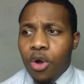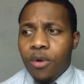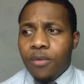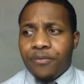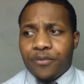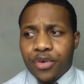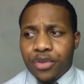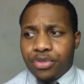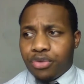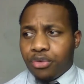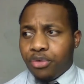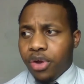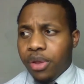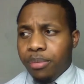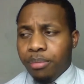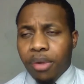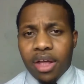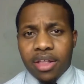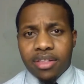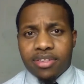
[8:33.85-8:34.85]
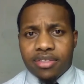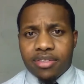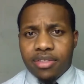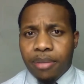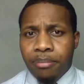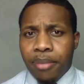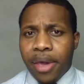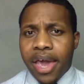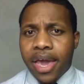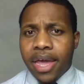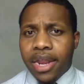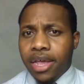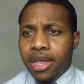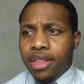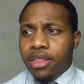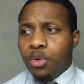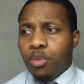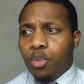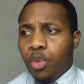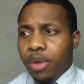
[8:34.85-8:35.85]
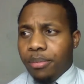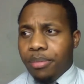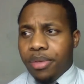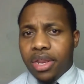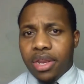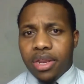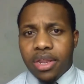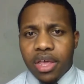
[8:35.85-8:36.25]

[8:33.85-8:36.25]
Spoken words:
for 3 months, the man and the woman,